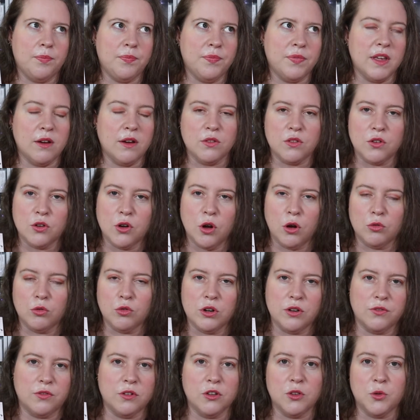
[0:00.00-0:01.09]
there is a cultural
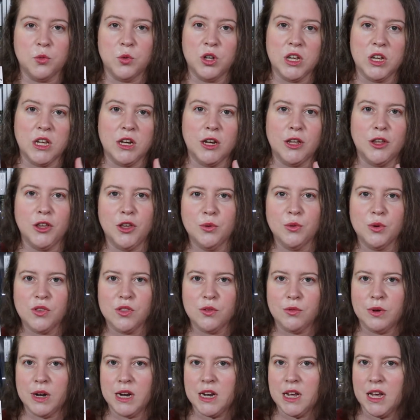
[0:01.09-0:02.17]
difference between you as the
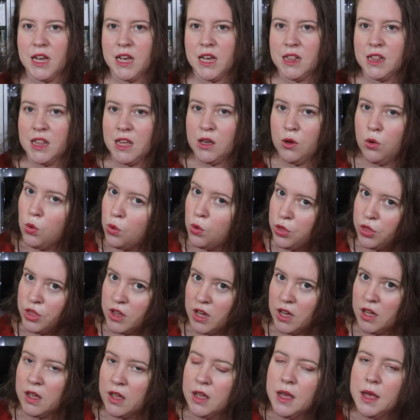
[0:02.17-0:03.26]
reader and the
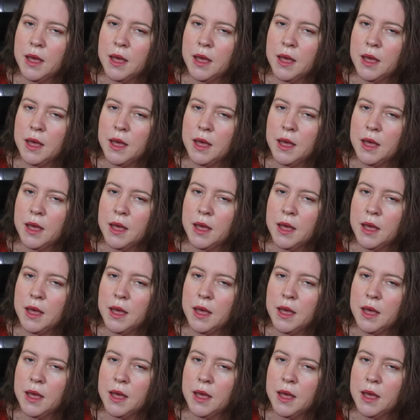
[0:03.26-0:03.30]
author,